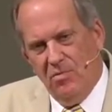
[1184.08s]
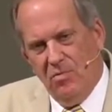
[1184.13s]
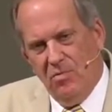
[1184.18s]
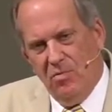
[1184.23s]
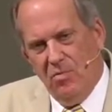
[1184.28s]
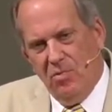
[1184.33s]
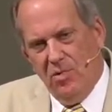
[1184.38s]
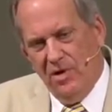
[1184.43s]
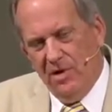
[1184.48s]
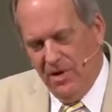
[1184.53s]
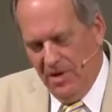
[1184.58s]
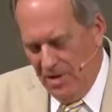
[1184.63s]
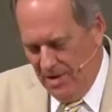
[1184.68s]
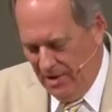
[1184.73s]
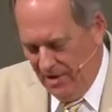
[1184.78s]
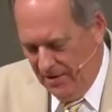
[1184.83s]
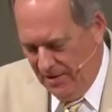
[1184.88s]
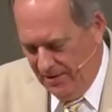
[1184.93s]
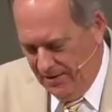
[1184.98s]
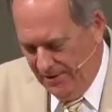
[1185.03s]
we had
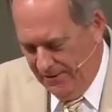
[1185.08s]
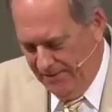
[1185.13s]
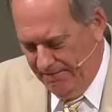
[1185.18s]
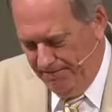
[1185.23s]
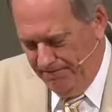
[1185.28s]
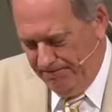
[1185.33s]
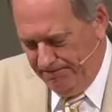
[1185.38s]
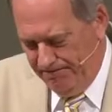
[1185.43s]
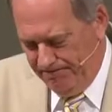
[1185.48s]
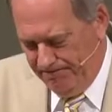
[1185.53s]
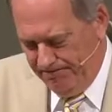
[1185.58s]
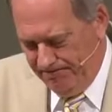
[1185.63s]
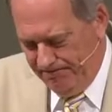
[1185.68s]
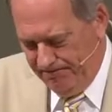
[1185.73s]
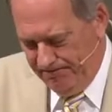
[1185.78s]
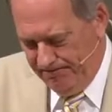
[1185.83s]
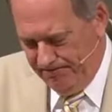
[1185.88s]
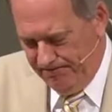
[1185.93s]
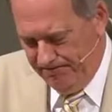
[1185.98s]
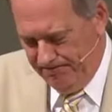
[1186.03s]
the
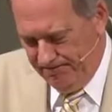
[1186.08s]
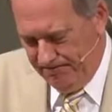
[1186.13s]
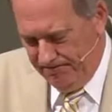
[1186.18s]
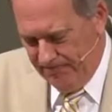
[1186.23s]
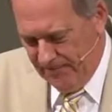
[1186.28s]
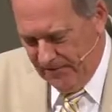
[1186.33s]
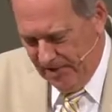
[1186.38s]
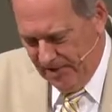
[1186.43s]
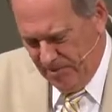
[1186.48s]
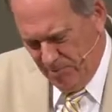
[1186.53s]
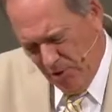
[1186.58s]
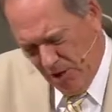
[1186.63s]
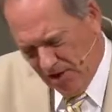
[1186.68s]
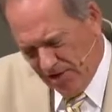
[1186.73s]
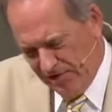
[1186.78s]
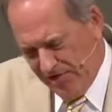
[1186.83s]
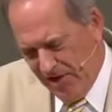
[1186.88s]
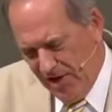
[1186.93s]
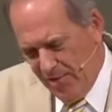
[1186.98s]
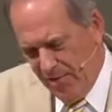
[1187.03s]
bride's
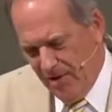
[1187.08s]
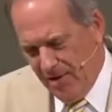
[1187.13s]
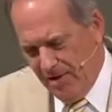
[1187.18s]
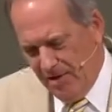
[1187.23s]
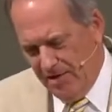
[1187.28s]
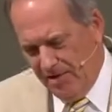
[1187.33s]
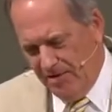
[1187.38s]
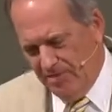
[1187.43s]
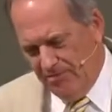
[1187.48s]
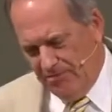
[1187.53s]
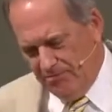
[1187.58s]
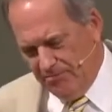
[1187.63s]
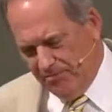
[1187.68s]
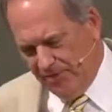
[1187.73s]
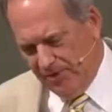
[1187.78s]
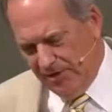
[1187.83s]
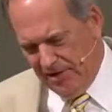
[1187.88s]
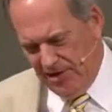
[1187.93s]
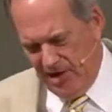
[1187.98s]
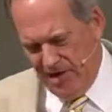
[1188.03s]
family had
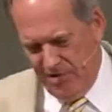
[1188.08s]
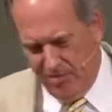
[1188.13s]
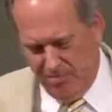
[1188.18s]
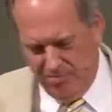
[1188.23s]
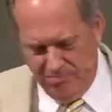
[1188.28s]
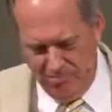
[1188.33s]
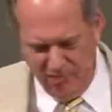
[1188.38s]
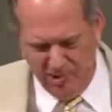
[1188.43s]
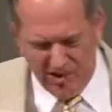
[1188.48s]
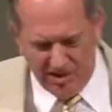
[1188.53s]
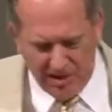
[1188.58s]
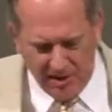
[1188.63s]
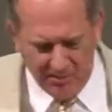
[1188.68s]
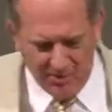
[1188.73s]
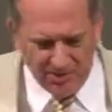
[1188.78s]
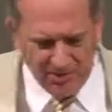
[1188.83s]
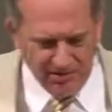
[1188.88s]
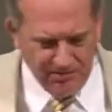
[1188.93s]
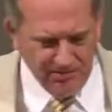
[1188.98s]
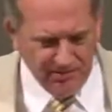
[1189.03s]
not a
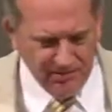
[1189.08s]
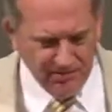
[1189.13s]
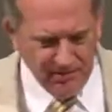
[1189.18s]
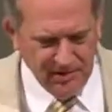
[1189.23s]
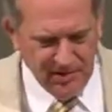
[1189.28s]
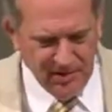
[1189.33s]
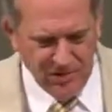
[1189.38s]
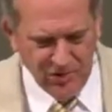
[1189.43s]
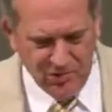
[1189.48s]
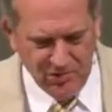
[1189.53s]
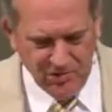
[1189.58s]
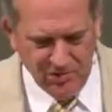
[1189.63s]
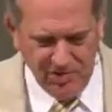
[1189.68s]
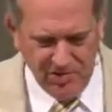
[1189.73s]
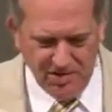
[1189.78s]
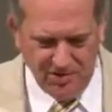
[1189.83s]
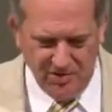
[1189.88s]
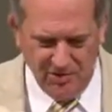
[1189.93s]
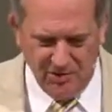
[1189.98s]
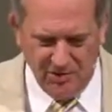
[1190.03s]
reception in the true
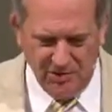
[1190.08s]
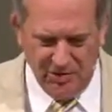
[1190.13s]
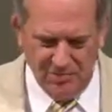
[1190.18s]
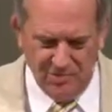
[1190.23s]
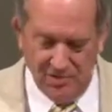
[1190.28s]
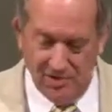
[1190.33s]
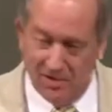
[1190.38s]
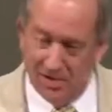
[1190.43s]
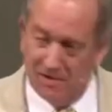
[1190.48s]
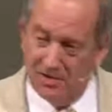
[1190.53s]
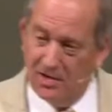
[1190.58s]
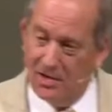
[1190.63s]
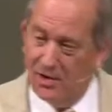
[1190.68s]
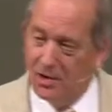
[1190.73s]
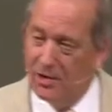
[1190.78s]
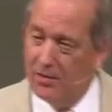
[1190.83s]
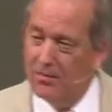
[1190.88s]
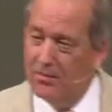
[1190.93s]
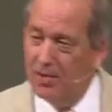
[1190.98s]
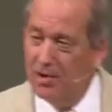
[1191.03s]
sense of the word, but a
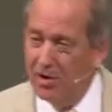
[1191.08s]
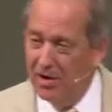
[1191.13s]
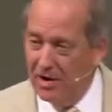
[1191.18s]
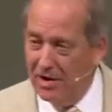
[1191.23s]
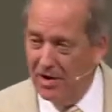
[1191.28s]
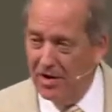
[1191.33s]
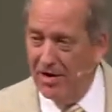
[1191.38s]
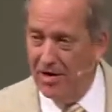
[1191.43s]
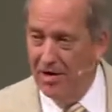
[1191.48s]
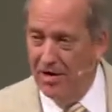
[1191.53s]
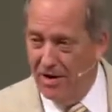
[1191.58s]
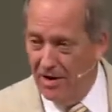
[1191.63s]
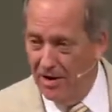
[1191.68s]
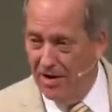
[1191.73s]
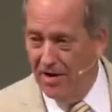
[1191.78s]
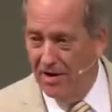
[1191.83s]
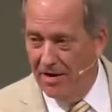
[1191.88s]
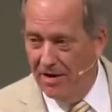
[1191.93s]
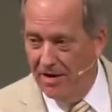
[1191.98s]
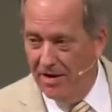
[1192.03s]
dinner party
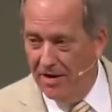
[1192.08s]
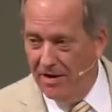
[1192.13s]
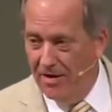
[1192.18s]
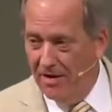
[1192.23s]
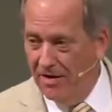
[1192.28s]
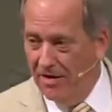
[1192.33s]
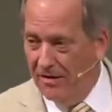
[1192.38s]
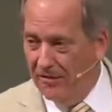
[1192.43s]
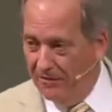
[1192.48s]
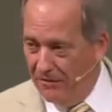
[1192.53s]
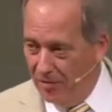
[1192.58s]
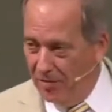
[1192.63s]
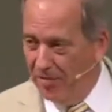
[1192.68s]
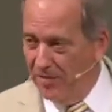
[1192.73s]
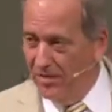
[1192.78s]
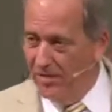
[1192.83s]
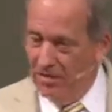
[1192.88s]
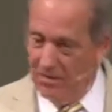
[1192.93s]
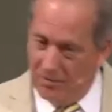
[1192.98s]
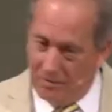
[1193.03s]
for
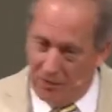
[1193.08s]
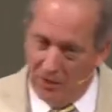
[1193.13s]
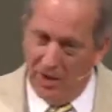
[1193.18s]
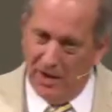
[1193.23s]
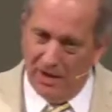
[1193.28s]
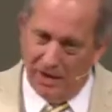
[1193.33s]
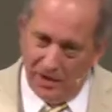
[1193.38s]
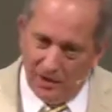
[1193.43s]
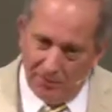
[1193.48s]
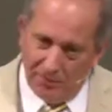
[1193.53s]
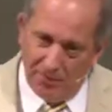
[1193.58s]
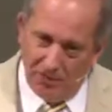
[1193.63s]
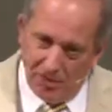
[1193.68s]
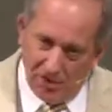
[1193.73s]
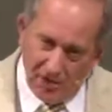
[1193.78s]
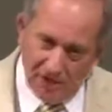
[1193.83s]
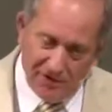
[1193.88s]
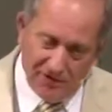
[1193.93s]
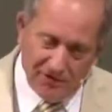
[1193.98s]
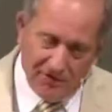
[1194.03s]
the wedding
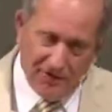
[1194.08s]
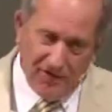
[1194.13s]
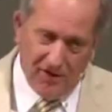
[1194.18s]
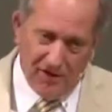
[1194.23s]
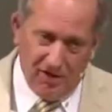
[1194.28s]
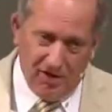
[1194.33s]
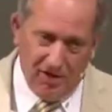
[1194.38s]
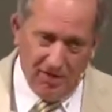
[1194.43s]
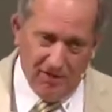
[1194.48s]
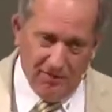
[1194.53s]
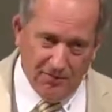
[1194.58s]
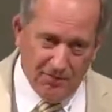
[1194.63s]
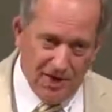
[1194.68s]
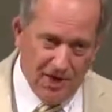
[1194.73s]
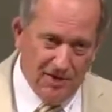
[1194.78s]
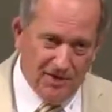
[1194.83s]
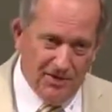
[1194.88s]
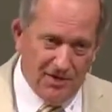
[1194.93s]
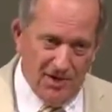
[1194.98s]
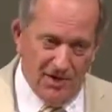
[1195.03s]
party at the City Club
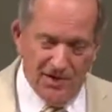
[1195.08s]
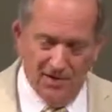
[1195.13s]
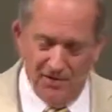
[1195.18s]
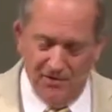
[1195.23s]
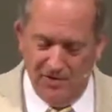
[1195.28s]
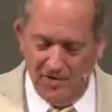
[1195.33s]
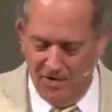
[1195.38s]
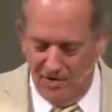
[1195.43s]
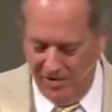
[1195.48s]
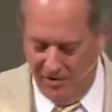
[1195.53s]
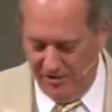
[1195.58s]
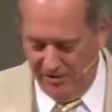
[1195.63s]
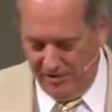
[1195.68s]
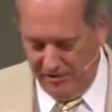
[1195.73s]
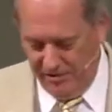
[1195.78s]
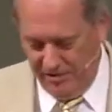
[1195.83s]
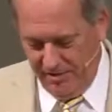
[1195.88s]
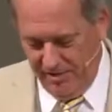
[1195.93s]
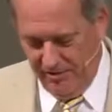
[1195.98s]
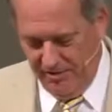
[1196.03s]
downtown. It's a very nice